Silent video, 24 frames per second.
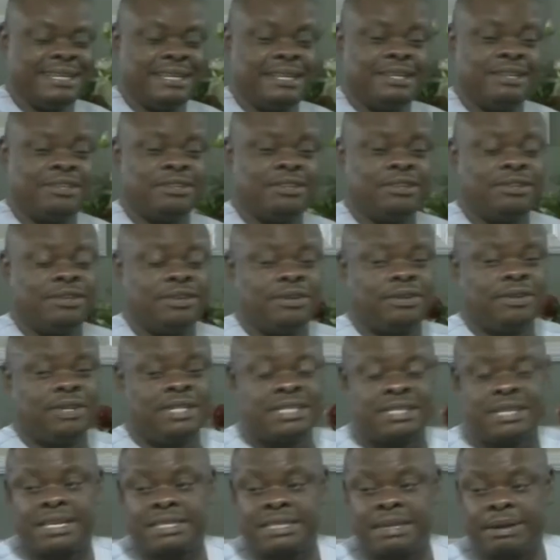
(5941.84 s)
Do you know, he
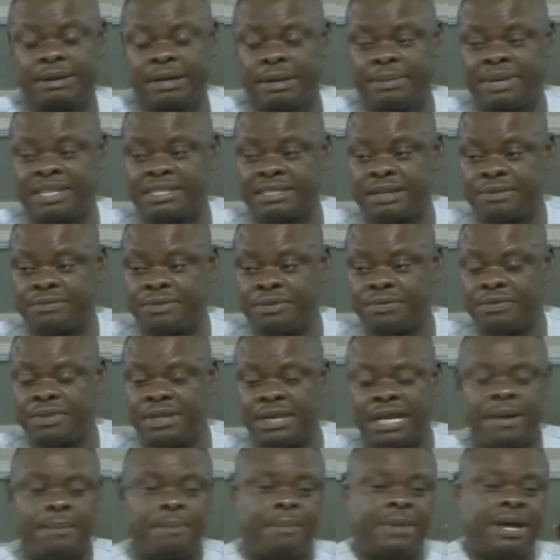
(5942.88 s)
says something about Psalm
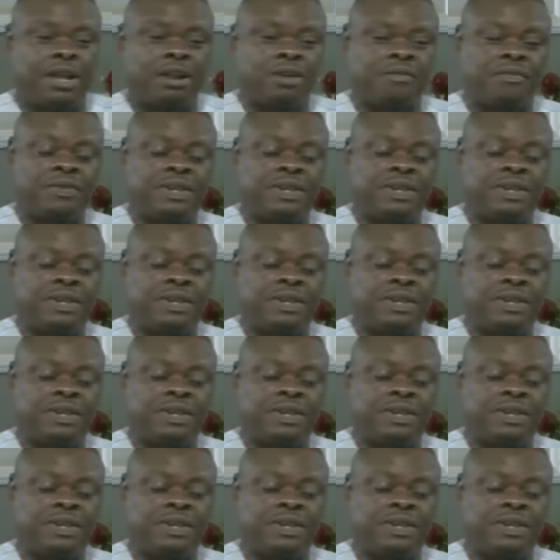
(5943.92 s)
15, a man of